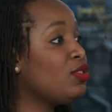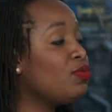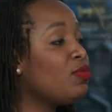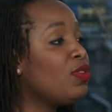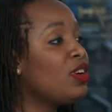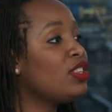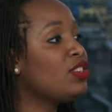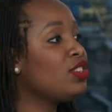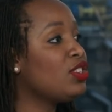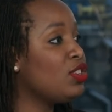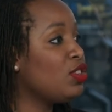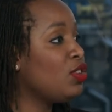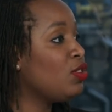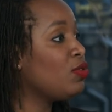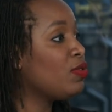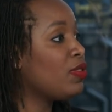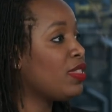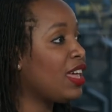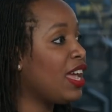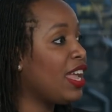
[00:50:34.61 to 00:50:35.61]
You want to
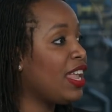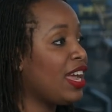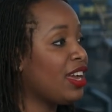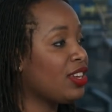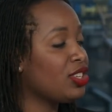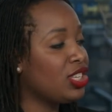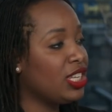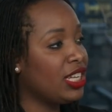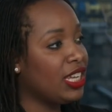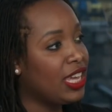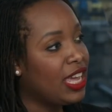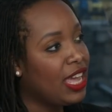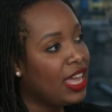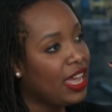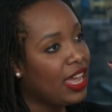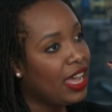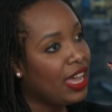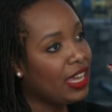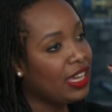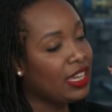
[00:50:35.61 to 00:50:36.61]
know that actually
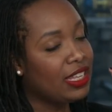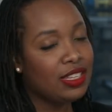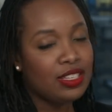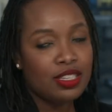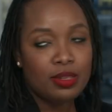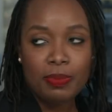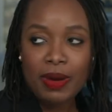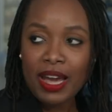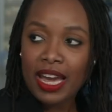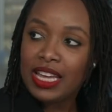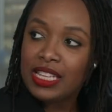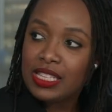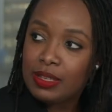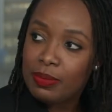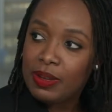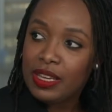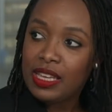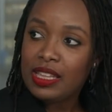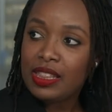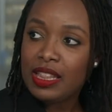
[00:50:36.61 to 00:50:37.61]
I can aspire to
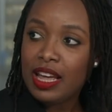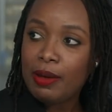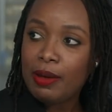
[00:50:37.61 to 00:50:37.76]
be